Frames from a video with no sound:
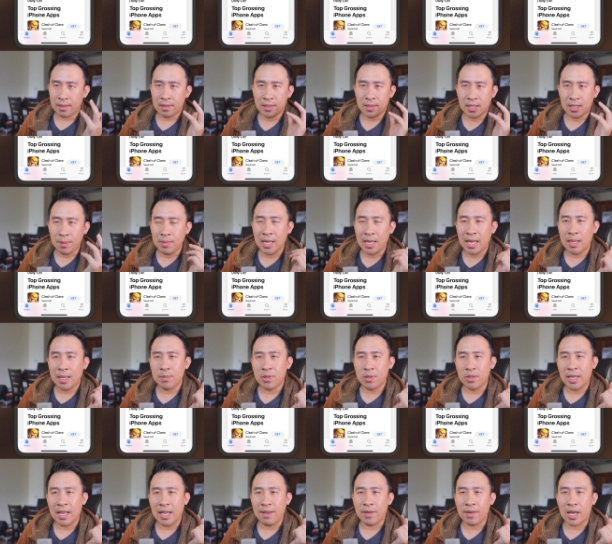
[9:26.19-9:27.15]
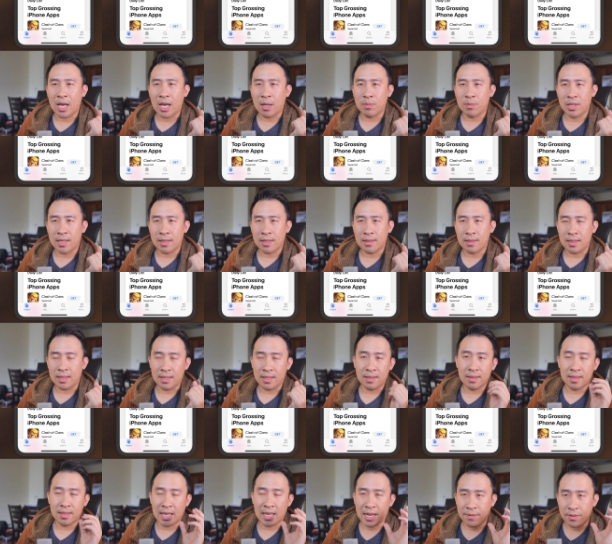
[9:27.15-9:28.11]
sometimes you have objects
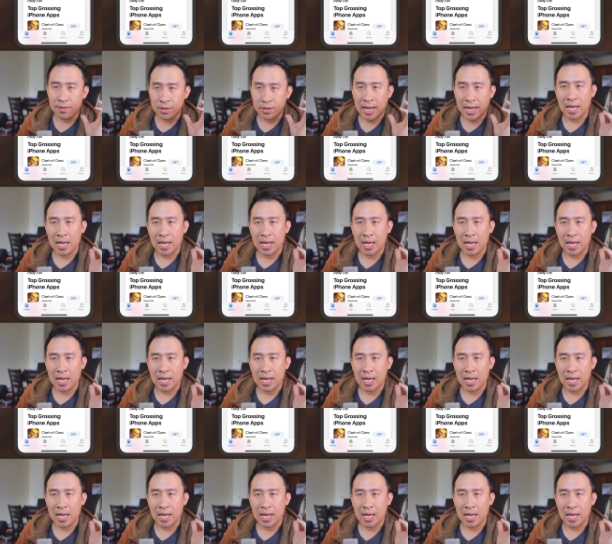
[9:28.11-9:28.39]
inside of your